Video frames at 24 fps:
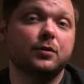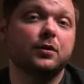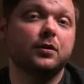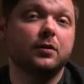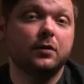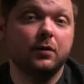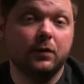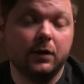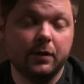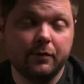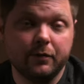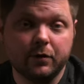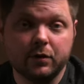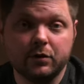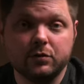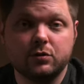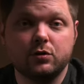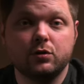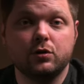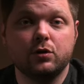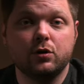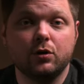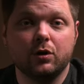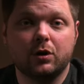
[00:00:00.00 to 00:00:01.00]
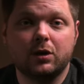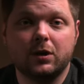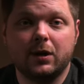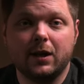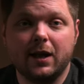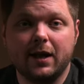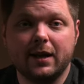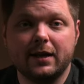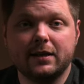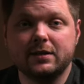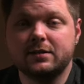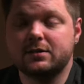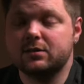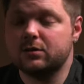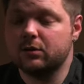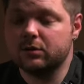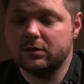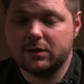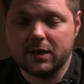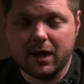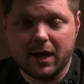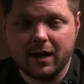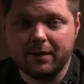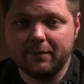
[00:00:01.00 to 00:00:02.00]
to deliver to your clients
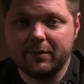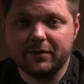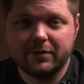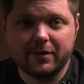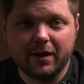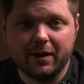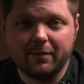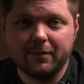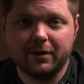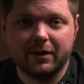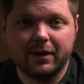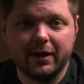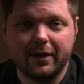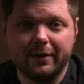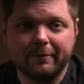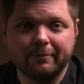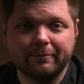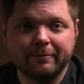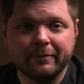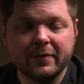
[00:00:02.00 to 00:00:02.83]
time and time again.